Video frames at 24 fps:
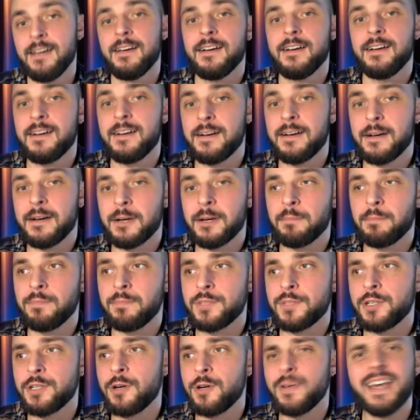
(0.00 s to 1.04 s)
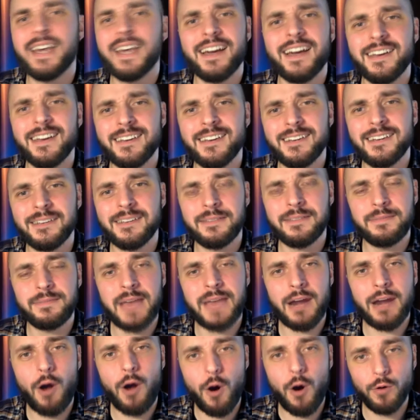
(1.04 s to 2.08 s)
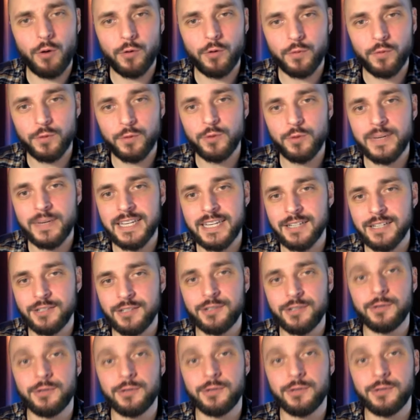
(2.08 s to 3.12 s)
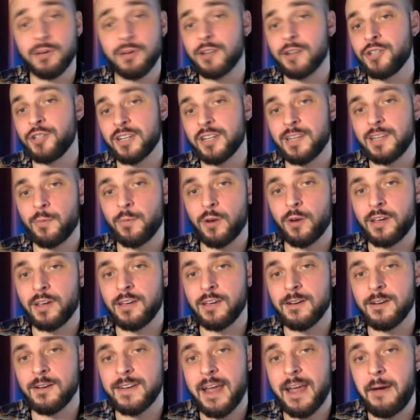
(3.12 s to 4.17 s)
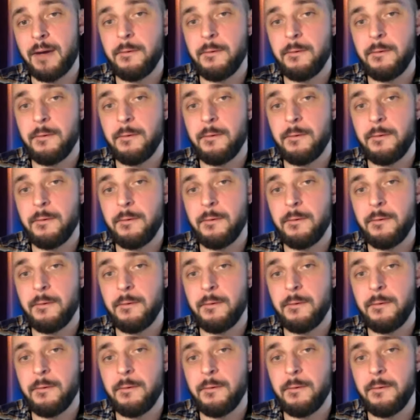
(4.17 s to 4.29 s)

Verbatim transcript: That all grew into the project I'm working on now.